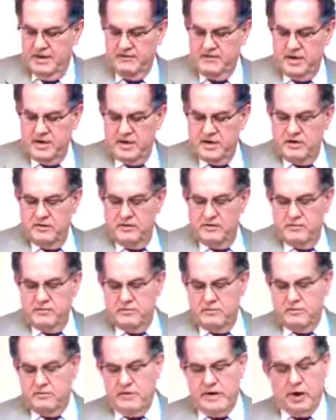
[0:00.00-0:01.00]
even in
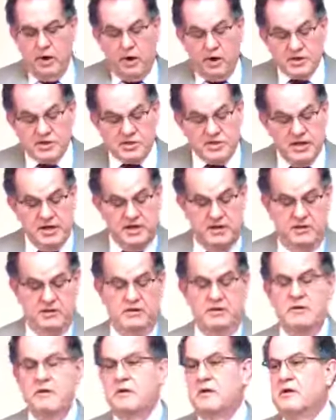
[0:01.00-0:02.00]
rehearsing,
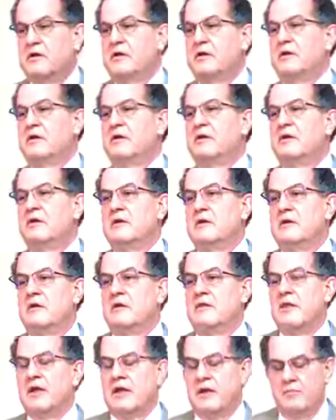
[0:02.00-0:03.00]

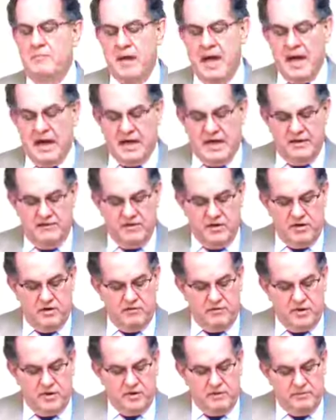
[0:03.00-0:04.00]
thinking back even
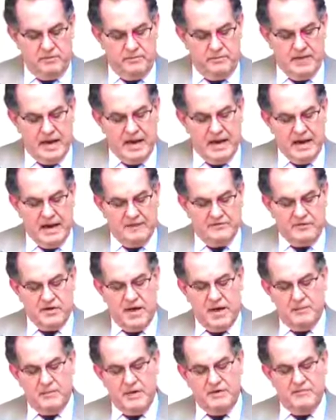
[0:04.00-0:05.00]
over my
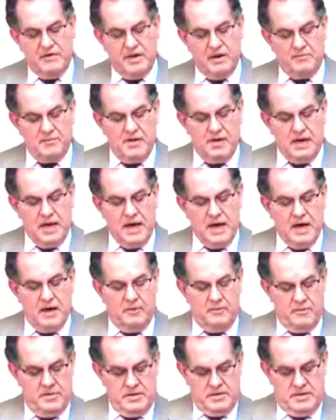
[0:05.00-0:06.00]
lifetime, even up to
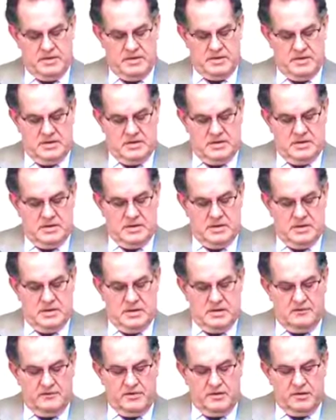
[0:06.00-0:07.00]
now,
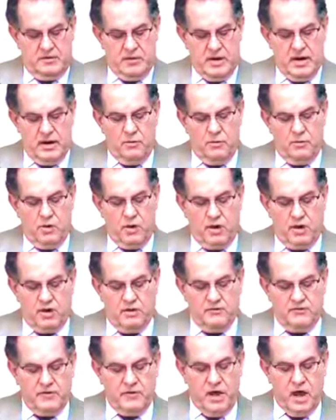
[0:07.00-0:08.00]
of the great
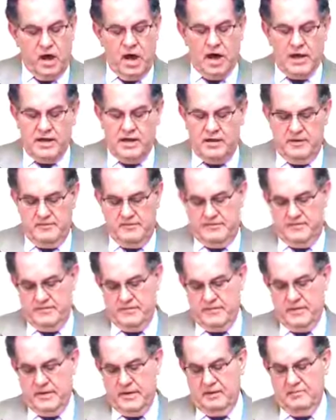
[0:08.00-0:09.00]
work of God
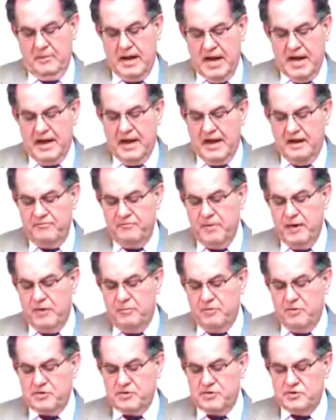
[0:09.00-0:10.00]
in my life,
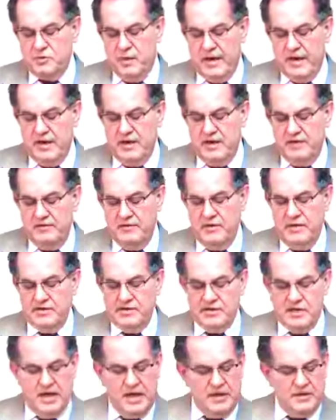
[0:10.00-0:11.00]
being persuaded of
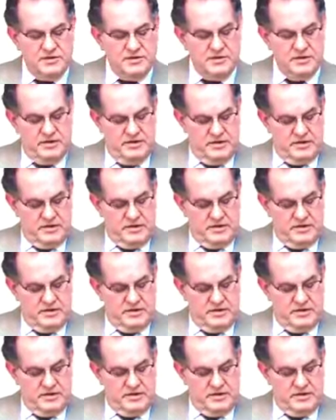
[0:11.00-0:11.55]
these things